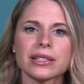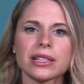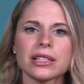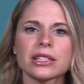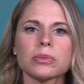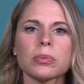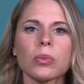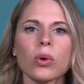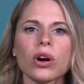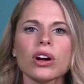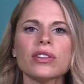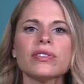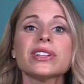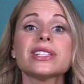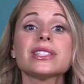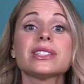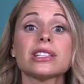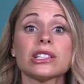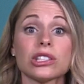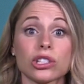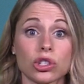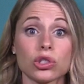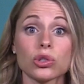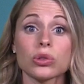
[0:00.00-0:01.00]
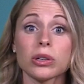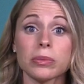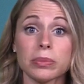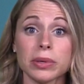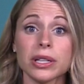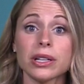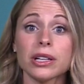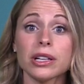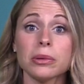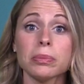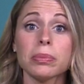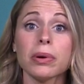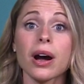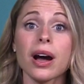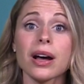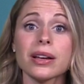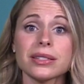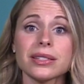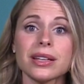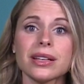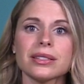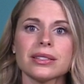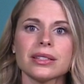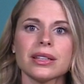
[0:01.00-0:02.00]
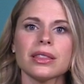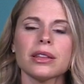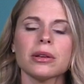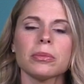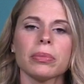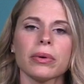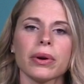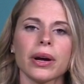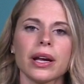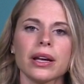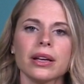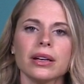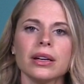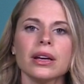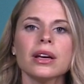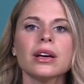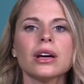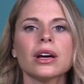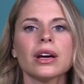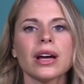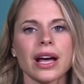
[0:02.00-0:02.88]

it's more of a distributed process in the brain